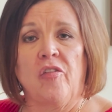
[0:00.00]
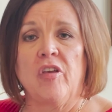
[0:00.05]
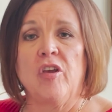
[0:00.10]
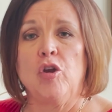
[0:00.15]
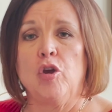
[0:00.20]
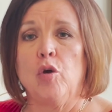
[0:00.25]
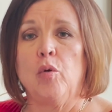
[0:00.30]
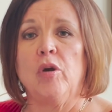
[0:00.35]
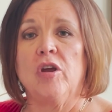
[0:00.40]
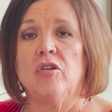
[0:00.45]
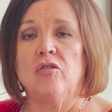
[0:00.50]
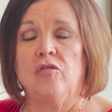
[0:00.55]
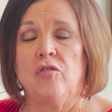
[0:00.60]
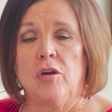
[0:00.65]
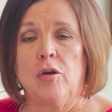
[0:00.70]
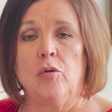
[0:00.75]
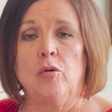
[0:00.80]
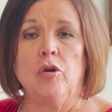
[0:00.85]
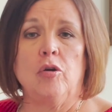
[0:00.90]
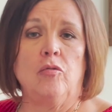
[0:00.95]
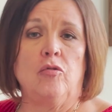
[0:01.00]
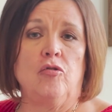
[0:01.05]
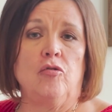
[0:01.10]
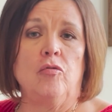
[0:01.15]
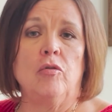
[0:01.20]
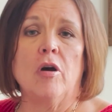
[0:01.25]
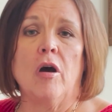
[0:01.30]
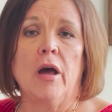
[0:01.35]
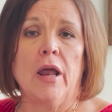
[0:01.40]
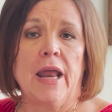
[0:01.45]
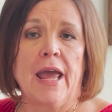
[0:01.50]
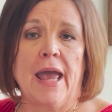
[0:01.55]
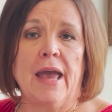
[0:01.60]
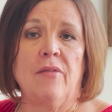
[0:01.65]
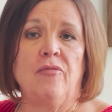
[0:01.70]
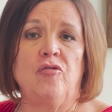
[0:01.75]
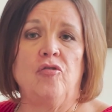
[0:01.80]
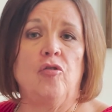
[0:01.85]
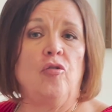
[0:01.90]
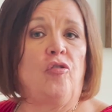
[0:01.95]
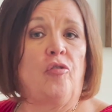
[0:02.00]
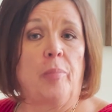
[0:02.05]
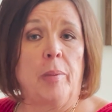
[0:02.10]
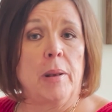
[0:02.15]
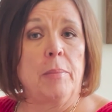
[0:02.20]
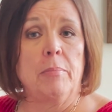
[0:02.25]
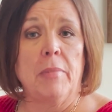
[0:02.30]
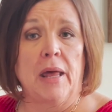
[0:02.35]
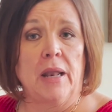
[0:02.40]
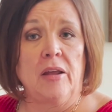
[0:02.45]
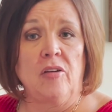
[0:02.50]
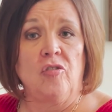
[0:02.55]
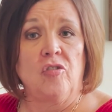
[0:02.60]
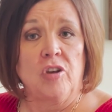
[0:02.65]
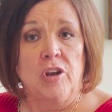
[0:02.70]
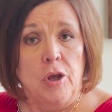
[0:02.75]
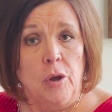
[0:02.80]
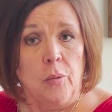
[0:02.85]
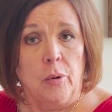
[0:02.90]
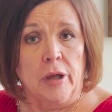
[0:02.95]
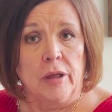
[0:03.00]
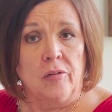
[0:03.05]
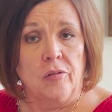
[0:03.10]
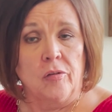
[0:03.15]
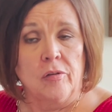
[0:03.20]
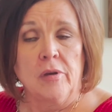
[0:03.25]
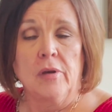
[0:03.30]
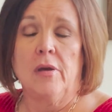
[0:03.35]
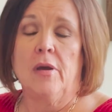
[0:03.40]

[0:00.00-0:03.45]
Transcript: that you can do. You do not have to spend money to do it.